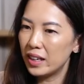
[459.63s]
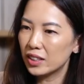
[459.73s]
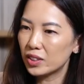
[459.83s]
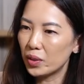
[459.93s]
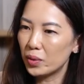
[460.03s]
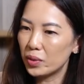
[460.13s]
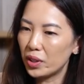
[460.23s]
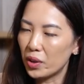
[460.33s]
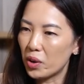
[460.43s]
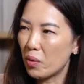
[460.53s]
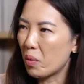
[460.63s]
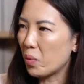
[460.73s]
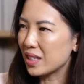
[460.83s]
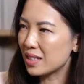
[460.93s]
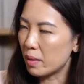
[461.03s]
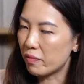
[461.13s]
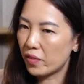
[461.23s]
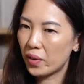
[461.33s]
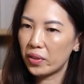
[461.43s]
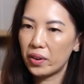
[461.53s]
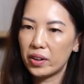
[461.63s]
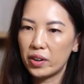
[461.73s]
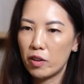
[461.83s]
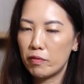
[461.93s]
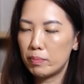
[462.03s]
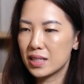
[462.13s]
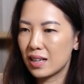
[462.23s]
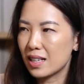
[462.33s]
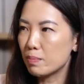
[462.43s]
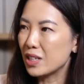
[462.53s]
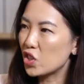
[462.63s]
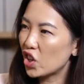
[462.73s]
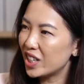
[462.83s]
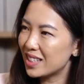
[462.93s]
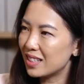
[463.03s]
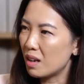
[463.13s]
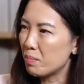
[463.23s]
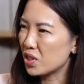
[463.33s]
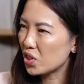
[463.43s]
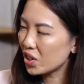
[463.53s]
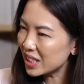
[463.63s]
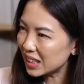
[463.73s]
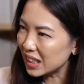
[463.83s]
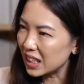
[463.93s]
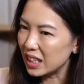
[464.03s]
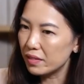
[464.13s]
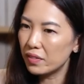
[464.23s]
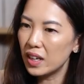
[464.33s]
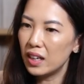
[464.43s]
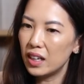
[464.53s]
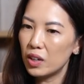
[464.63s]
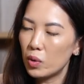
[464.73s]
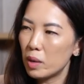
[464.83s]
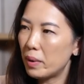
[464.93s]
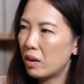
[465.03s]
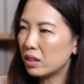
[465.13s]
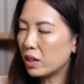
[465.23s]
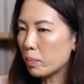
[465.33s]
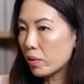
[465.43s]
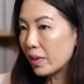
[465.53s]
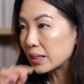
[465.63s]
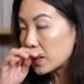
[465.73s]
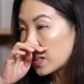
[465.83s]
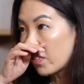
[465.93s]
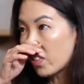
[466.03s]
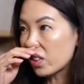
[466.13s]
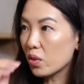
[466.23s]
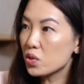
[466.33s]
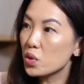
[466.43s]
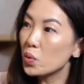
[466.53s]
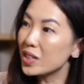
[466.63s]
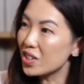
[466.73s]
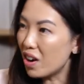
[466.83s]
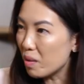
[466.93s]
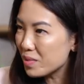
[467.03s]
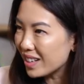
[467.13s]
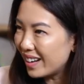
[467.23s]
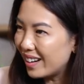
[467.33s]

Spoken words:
So, going one step further, besides maternity and paternity leave, what about, parental leave for those who adopt?